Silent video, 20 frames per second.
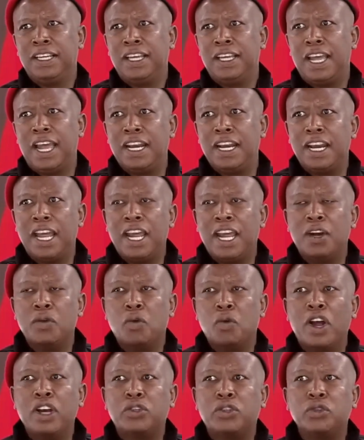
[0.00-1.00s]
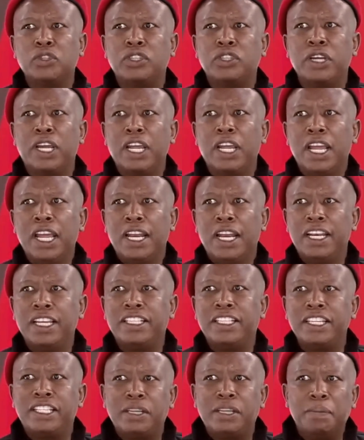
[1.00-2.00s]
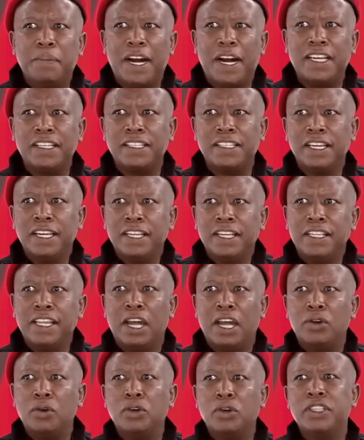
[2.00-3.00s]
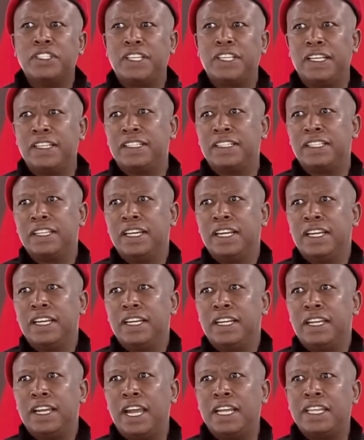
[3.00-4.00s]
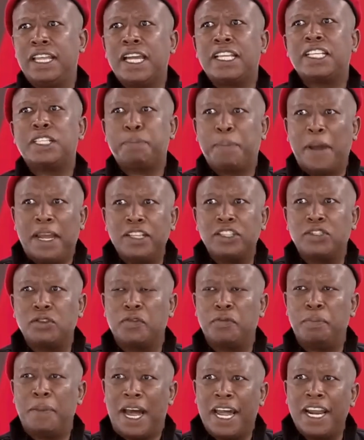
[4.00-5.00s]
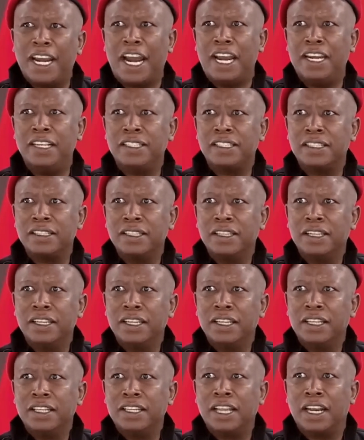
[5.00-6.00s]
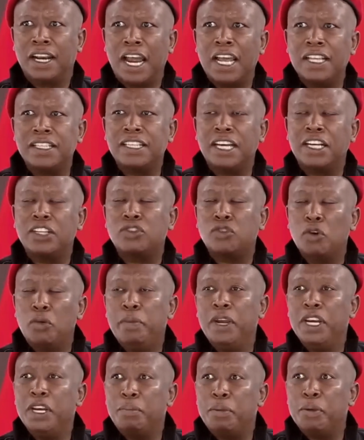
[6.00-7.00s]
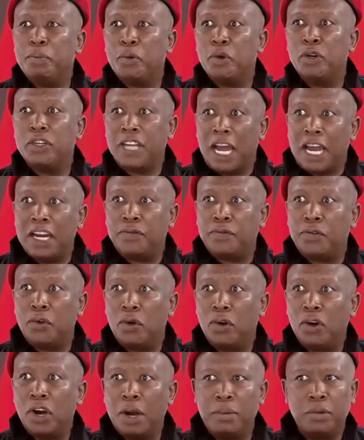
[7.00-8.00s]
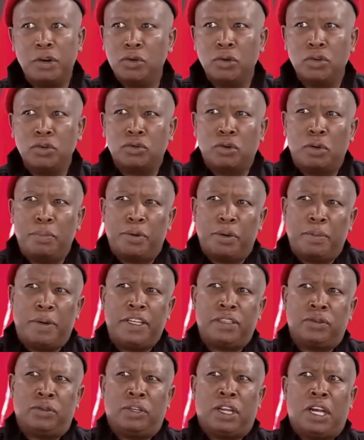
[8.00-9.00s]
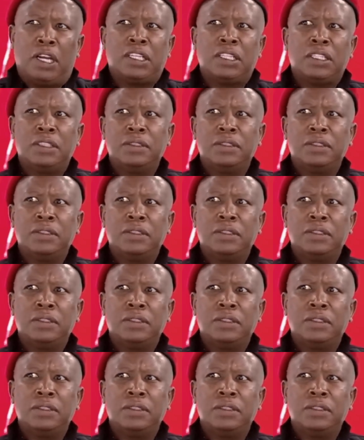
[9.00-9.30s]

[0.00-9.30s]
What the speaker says: and want to legitimize their nonsense at the expense of my rights, the rights that so many people died for. I'm not going to compromise on that.